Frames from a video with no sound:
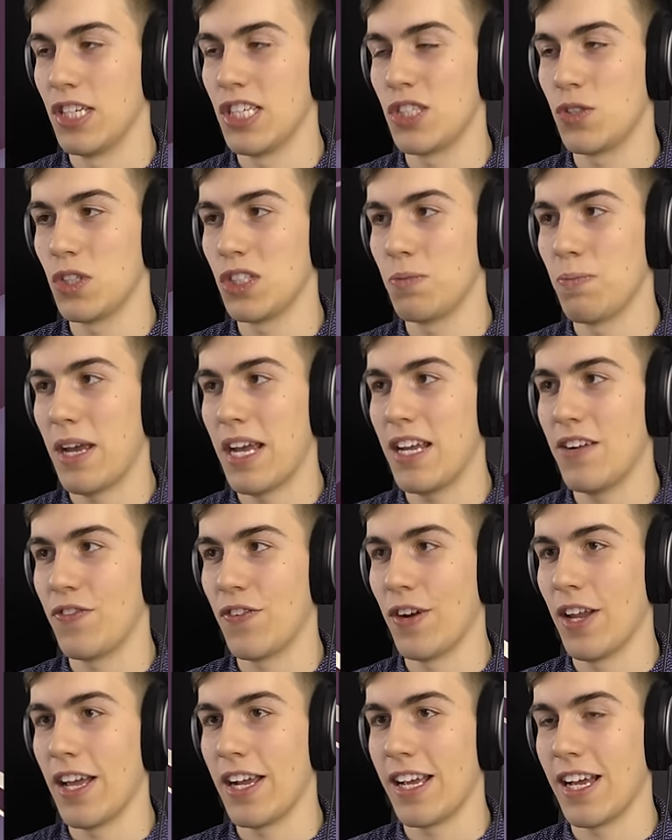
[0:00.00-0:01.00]
this was made
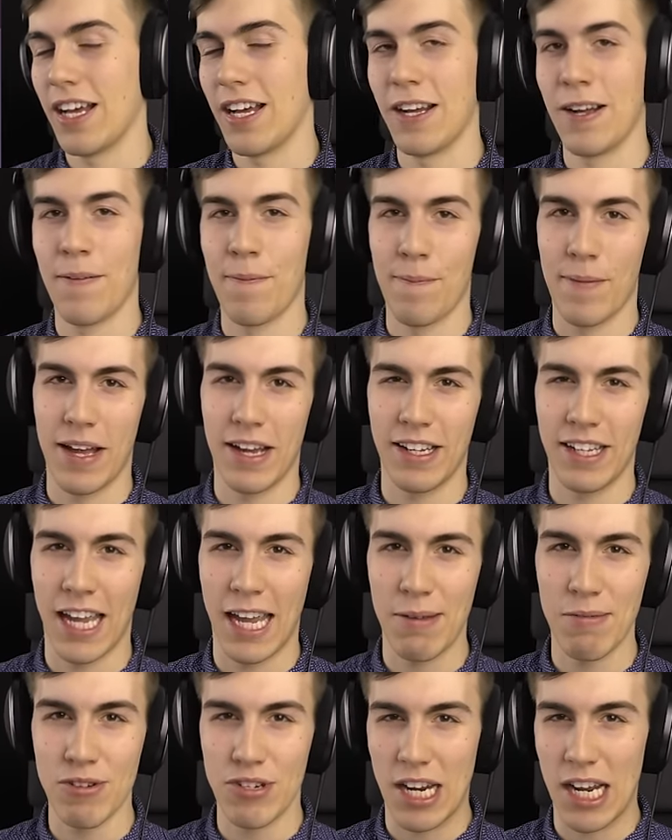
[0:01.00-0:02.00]
for, like, um, a
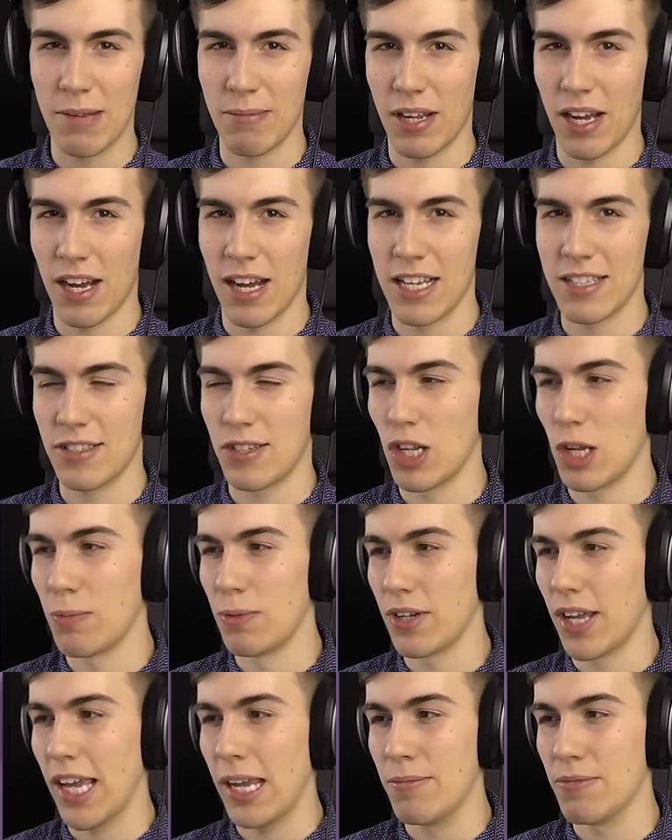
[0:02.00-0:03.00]
game jam, guys.
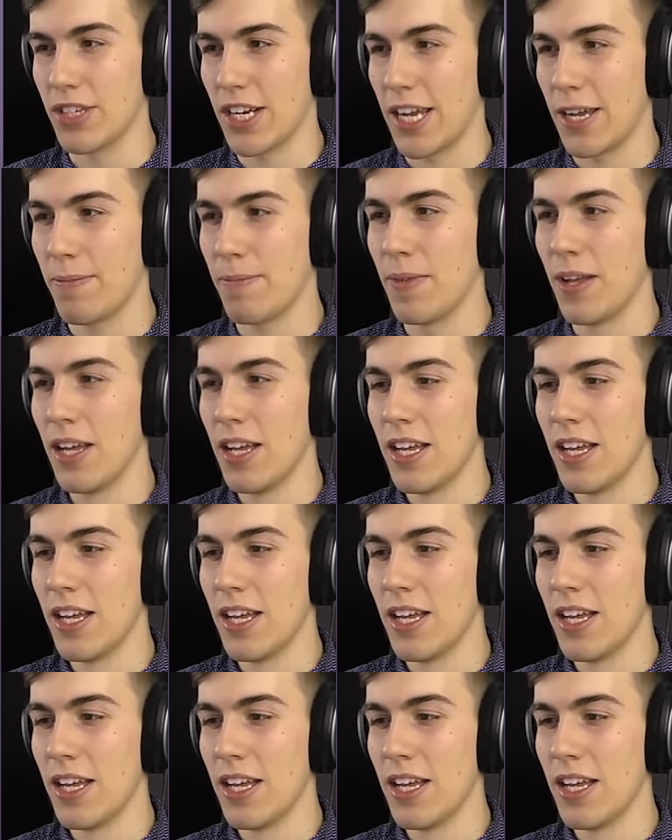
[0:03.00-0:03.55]
Global game jam.